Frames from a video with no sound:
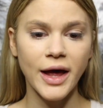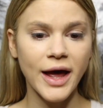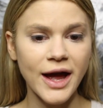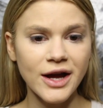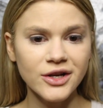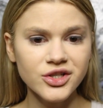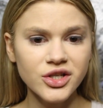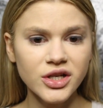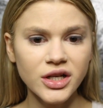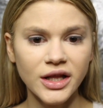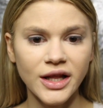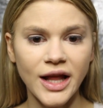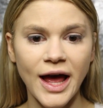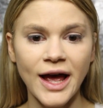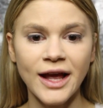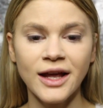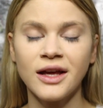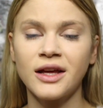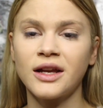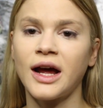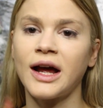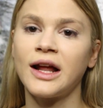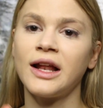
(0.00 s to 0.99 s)
I actually
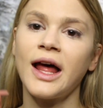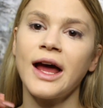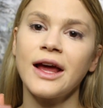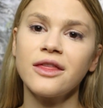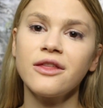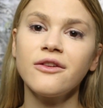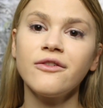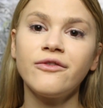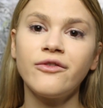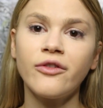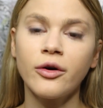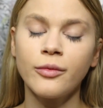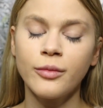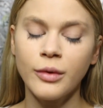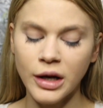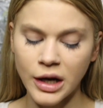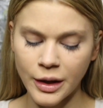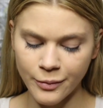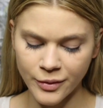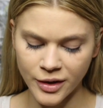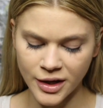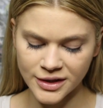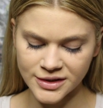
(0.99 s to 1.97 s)
like it. I like the
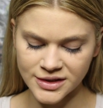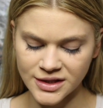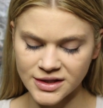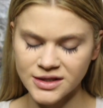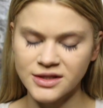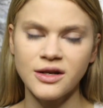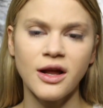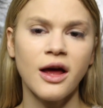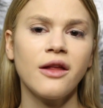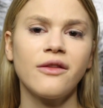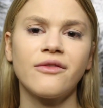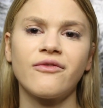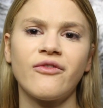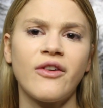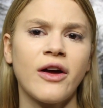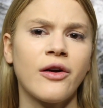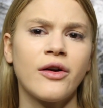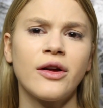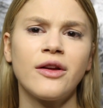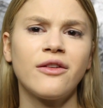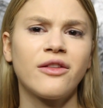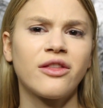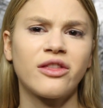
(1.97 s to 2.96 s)
formula because it's not
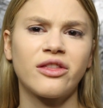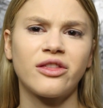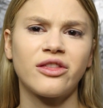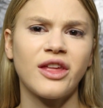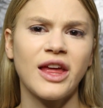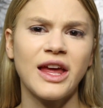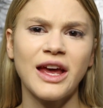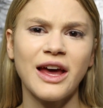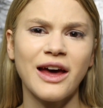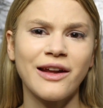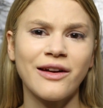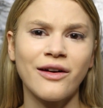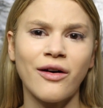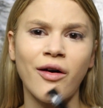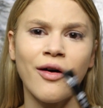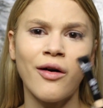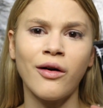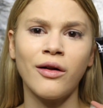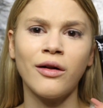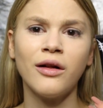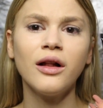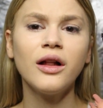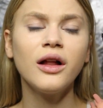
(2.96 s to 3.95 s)
very thick at
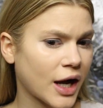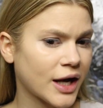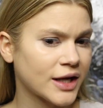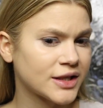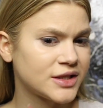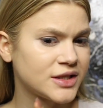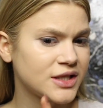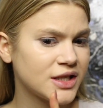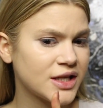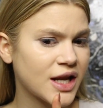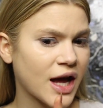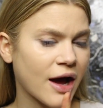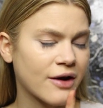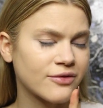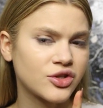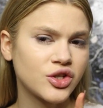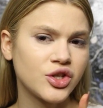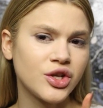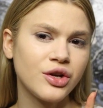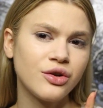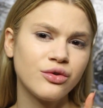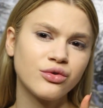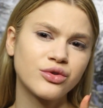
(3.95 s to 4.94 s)
all. I did
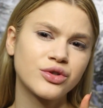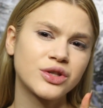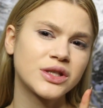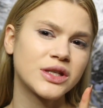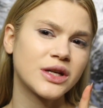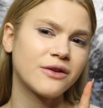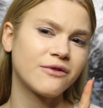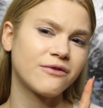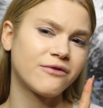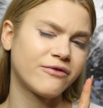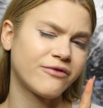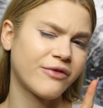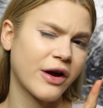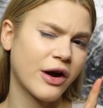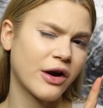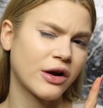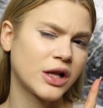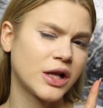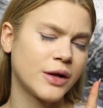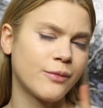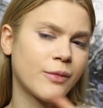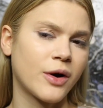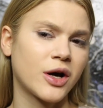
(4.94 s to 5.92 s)
have to use
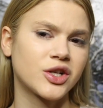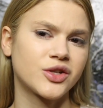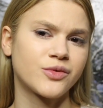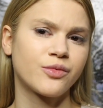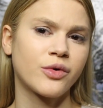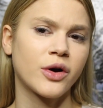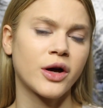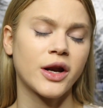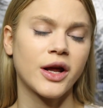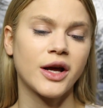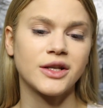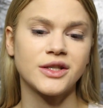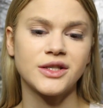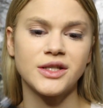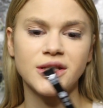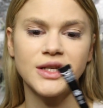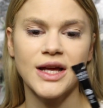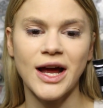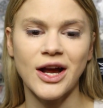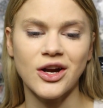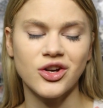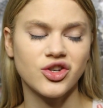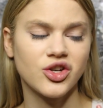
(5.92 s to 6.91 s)
fairly much product
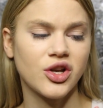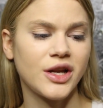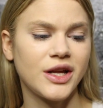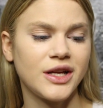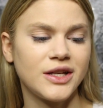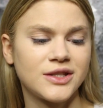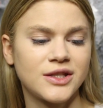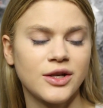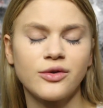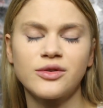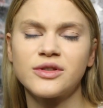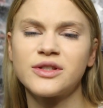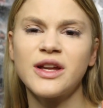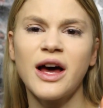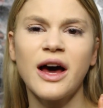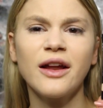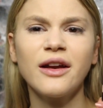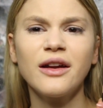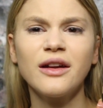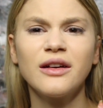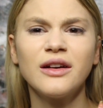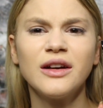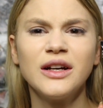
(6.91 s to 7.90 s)
actually, so it's
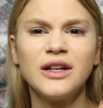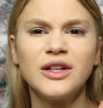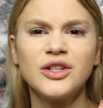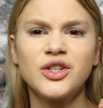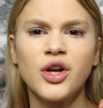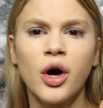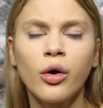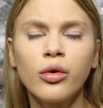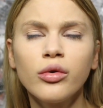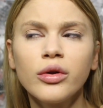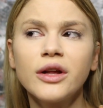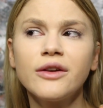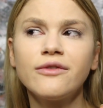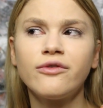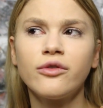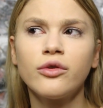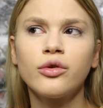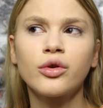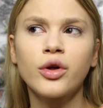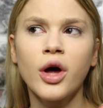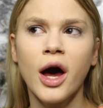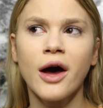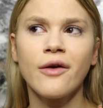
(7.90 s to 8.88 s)
not totally
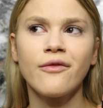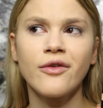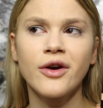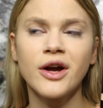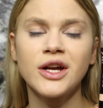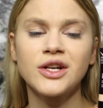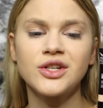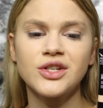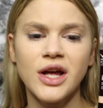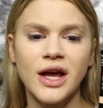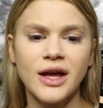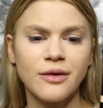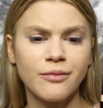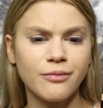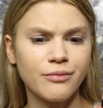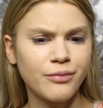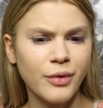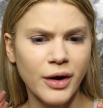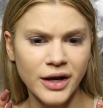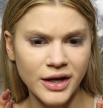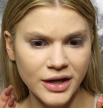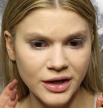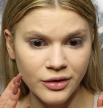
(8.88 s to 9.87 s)
full coverage and
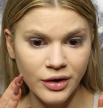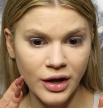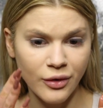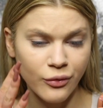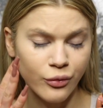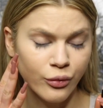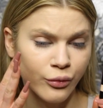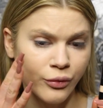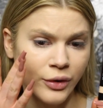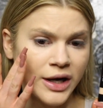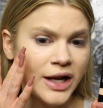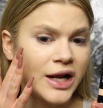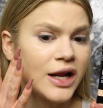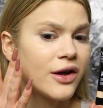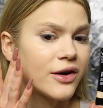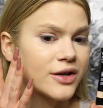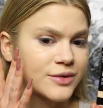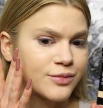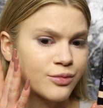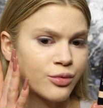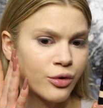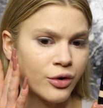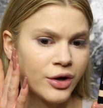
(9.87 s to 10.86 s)
but it really
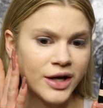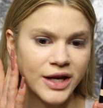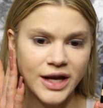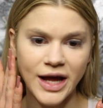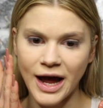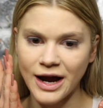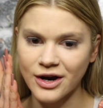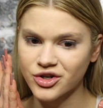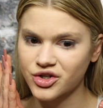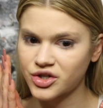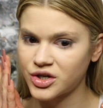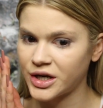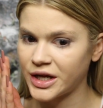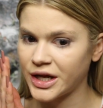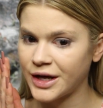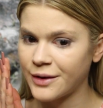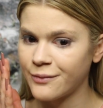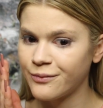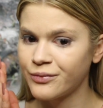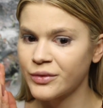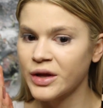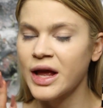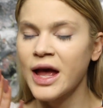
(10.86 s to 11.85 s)
looks pretty
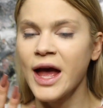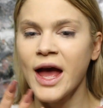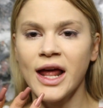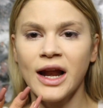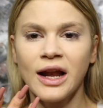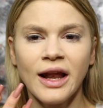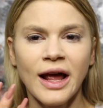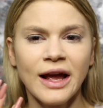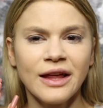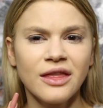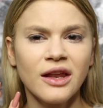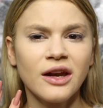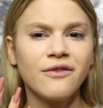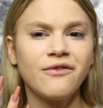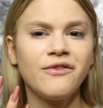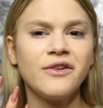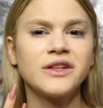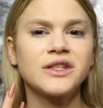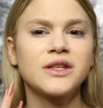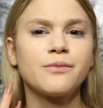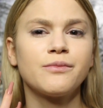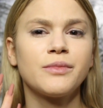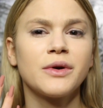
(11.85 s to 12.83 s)
actually and I like that it
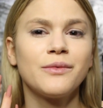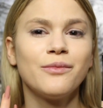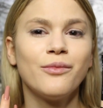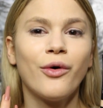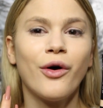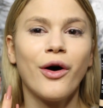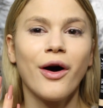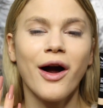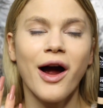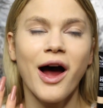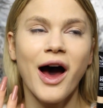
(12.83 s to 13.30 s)
feels a bit more